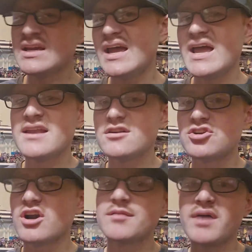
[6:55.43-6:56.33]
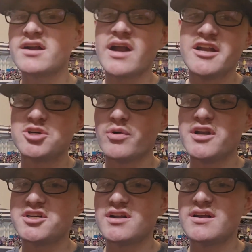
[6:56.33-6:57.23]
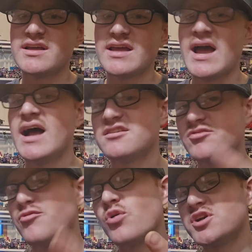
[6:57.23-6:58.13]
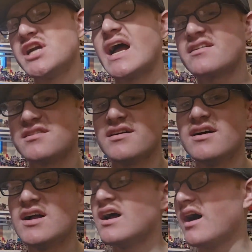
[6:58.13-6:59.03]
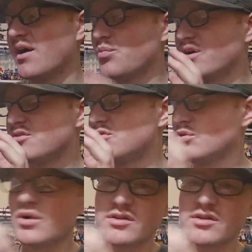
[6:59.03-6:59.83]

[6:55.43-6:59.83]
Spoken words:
And during my graduation at Fort Jackson, I went to a